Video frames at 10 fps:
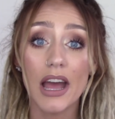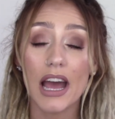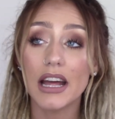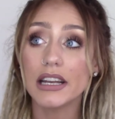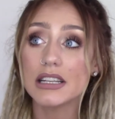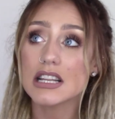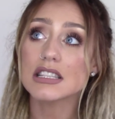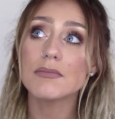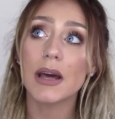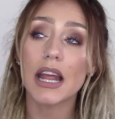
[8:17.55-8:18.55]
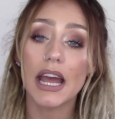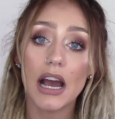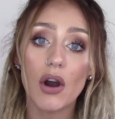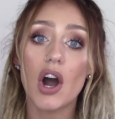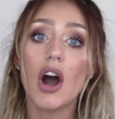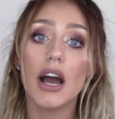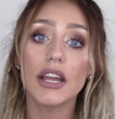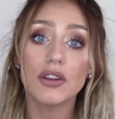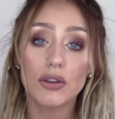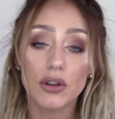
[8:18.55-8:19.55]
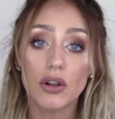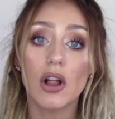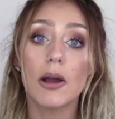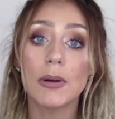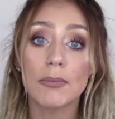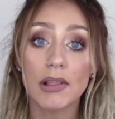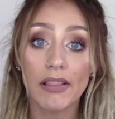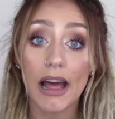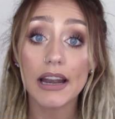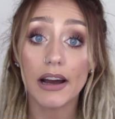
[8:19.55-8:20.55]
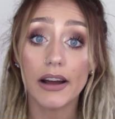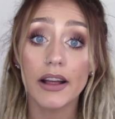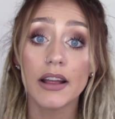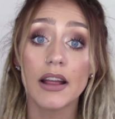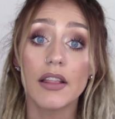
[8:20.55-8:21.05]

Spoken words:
and it doesn't matter how high you climb up the ladder,